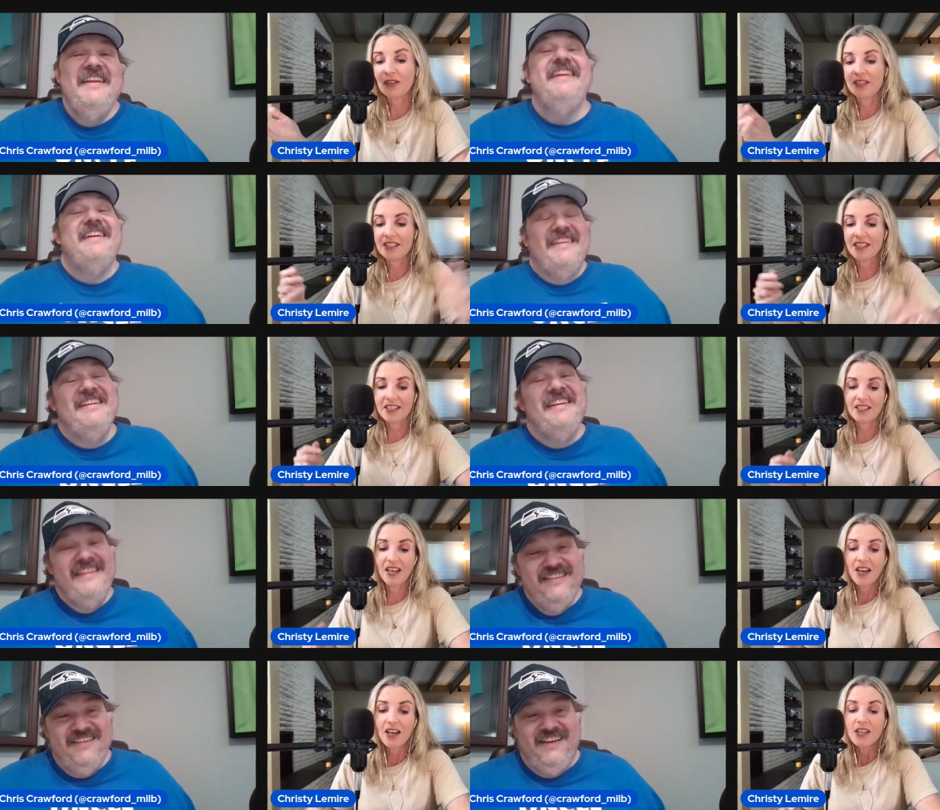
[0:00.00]
Speaker 1: exists.
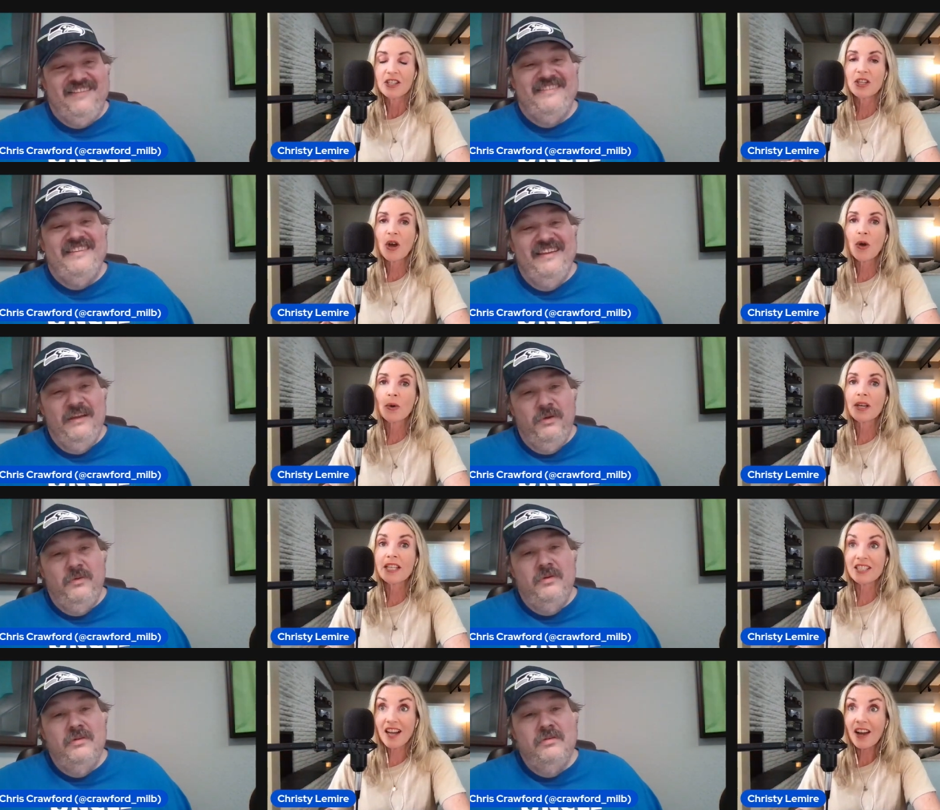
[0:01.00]
yes. So
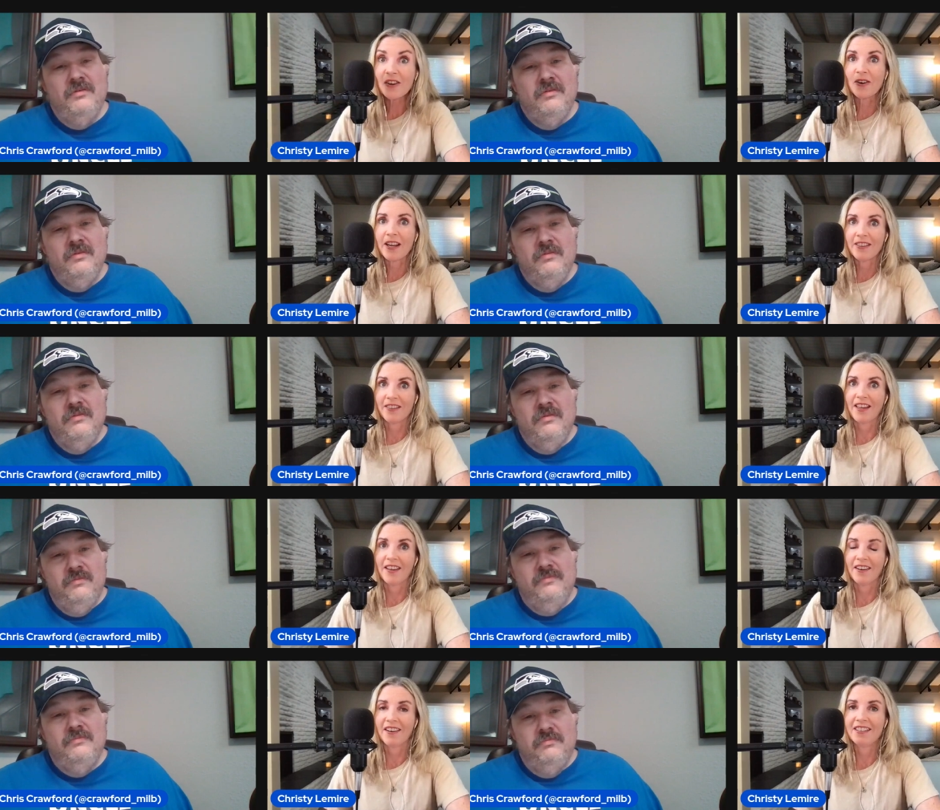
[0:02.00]
it's not great
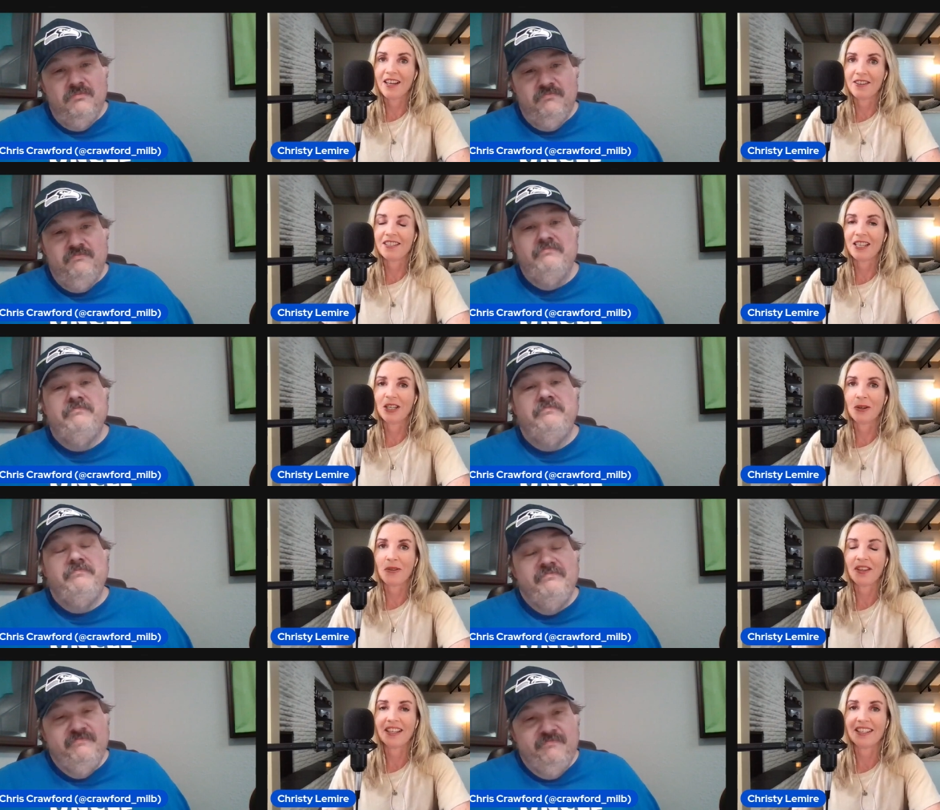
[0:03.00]
then. It sounds like you don't
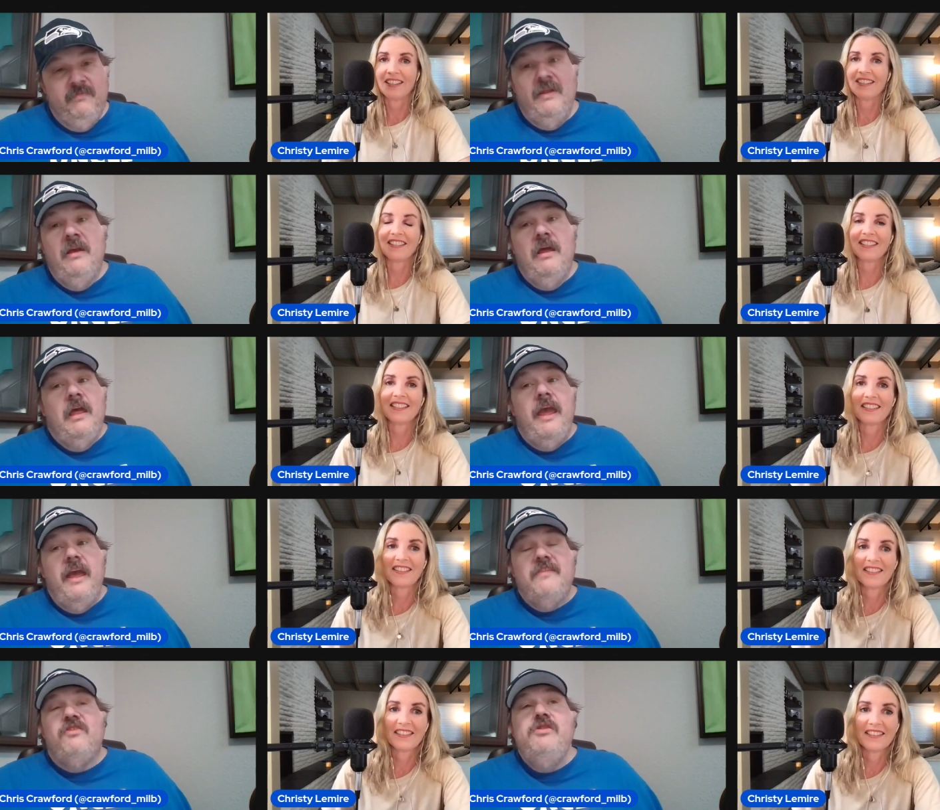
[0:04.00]
think it is.
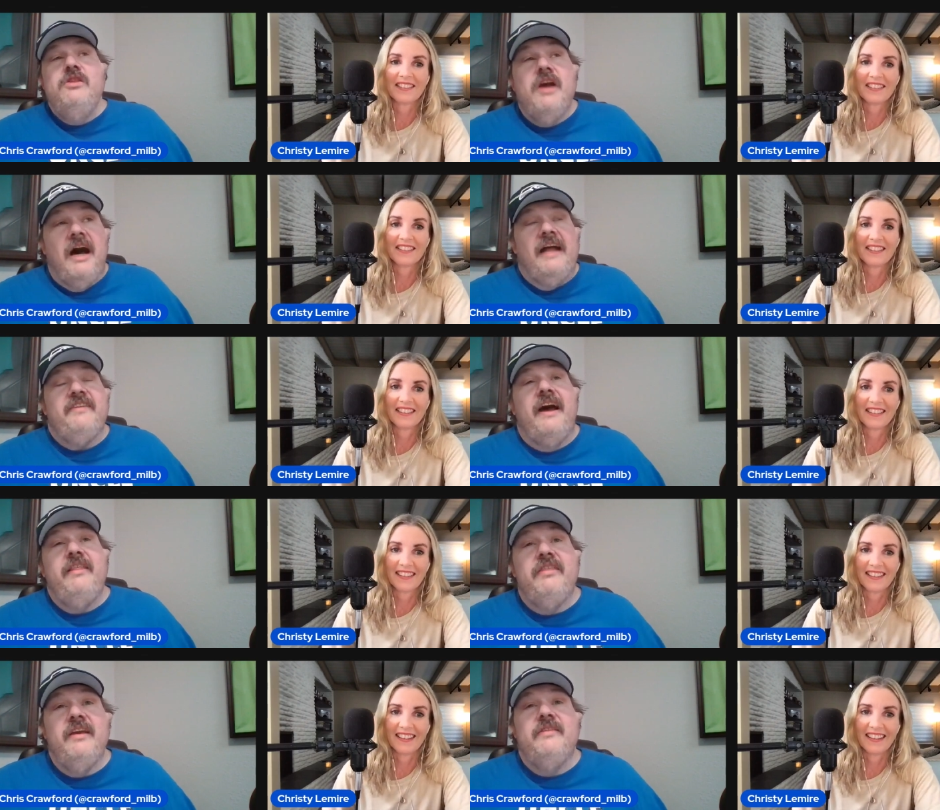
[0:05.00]
It's not.
Speaker 2: I
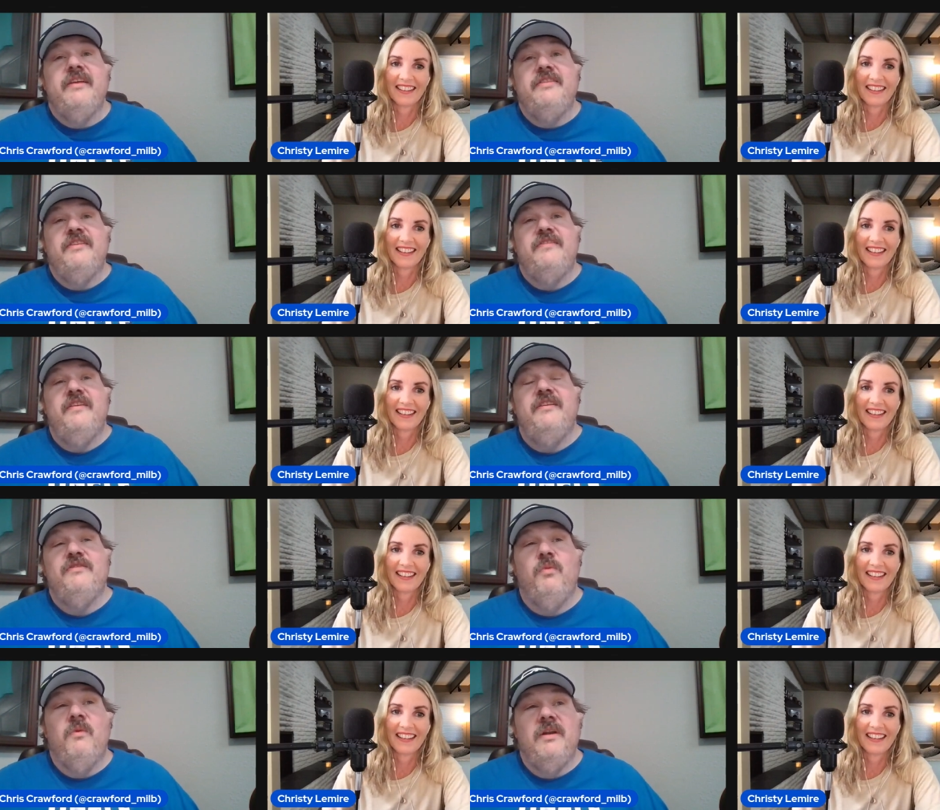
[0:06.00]
think that this
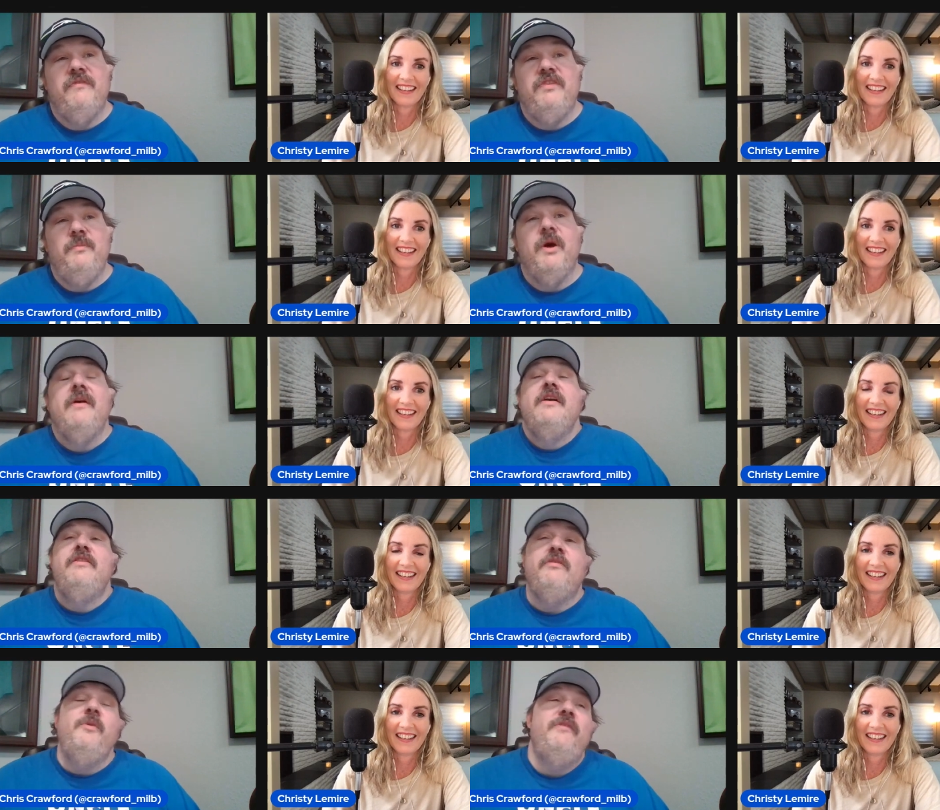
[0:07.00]
is one of the
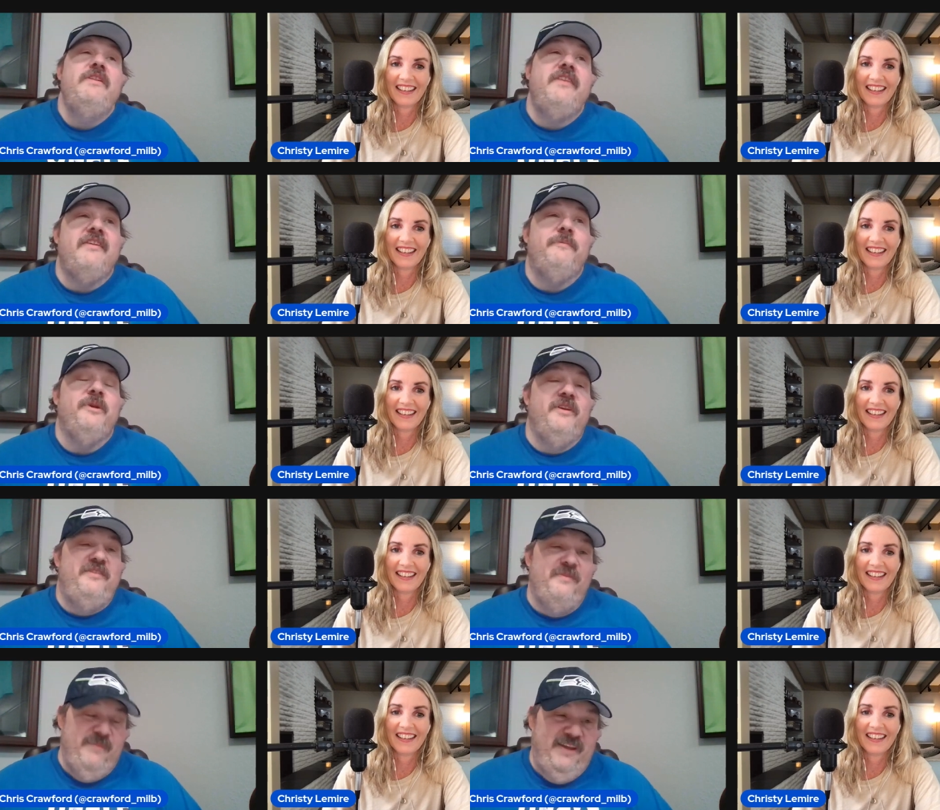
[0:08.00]
this movie desperately
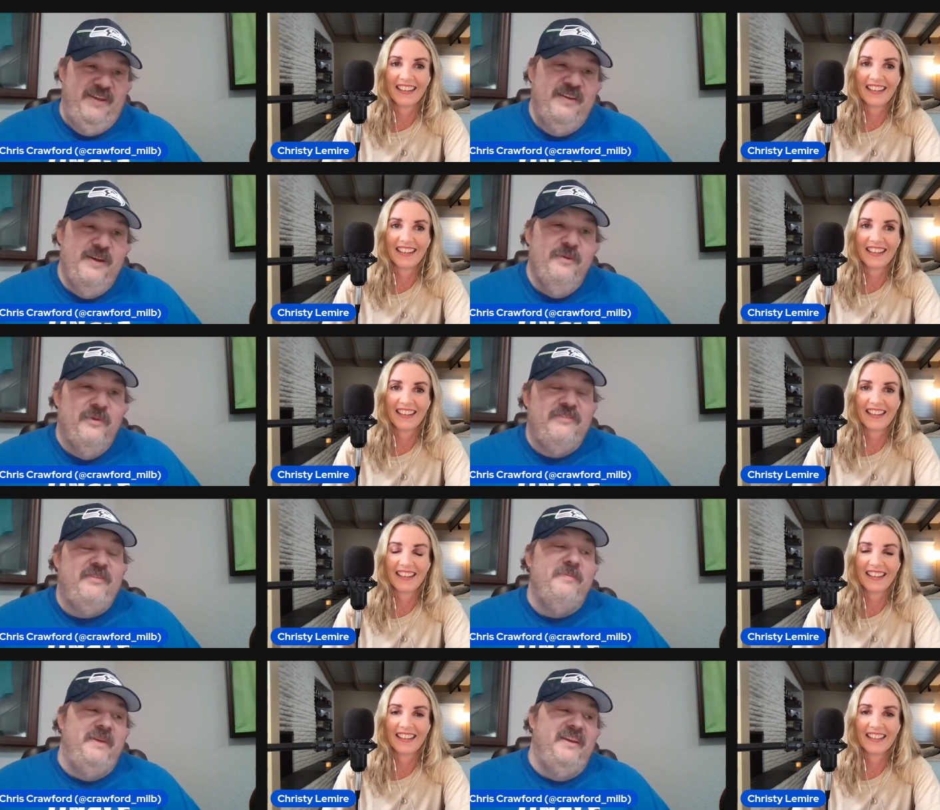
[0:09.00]
to me wants
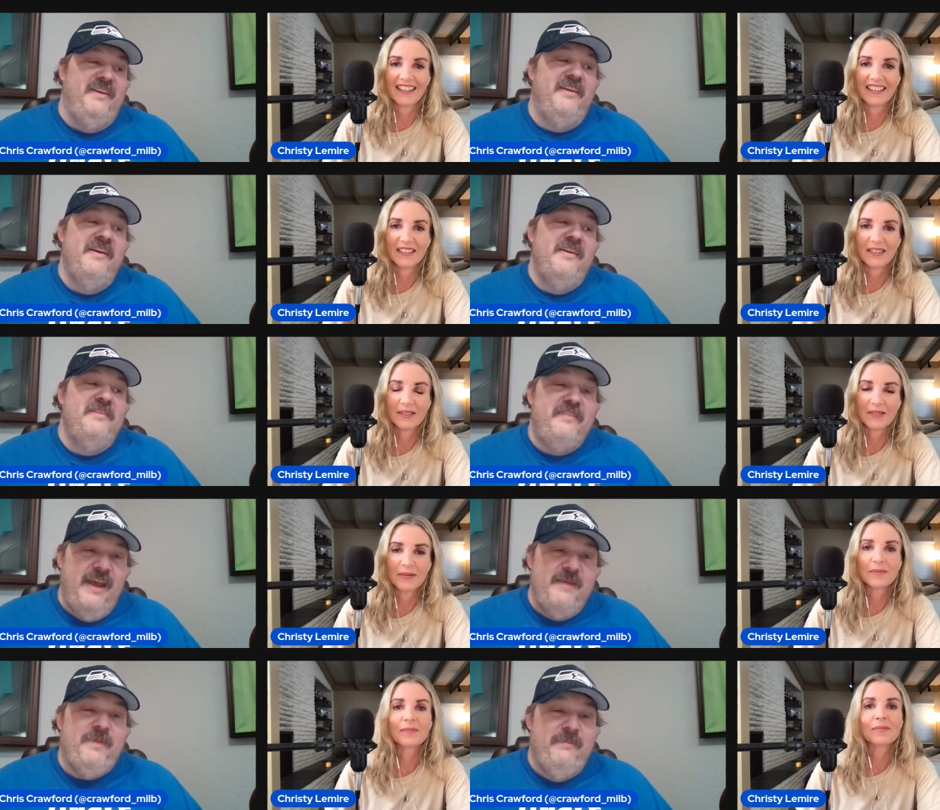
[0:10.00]
to be
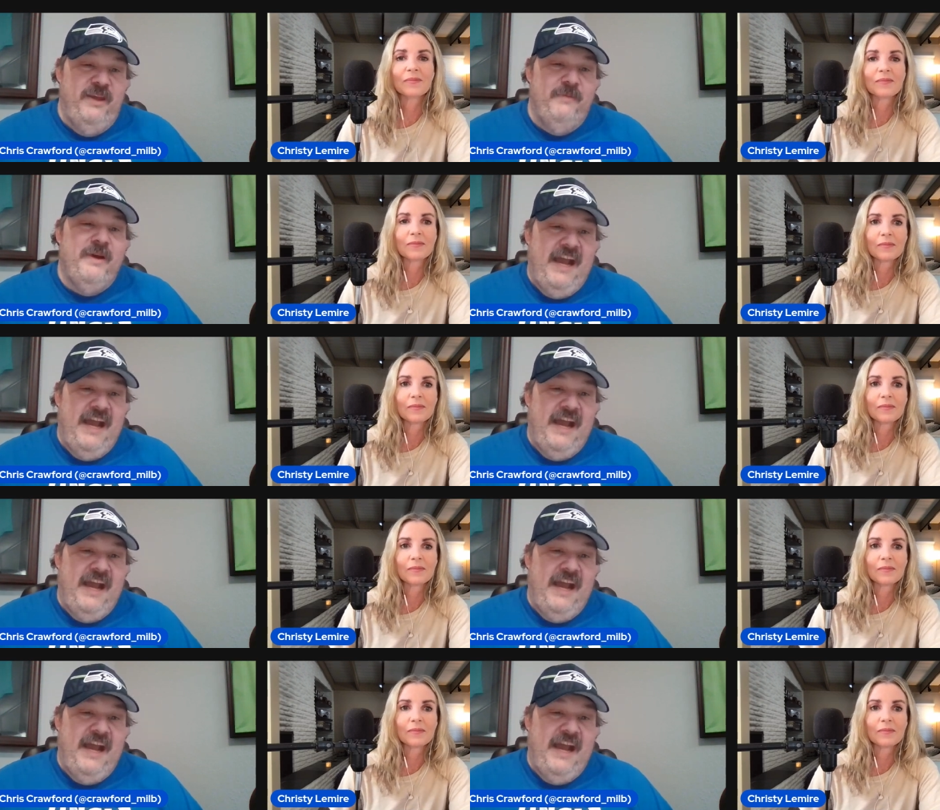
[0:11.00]
Stand by Me, but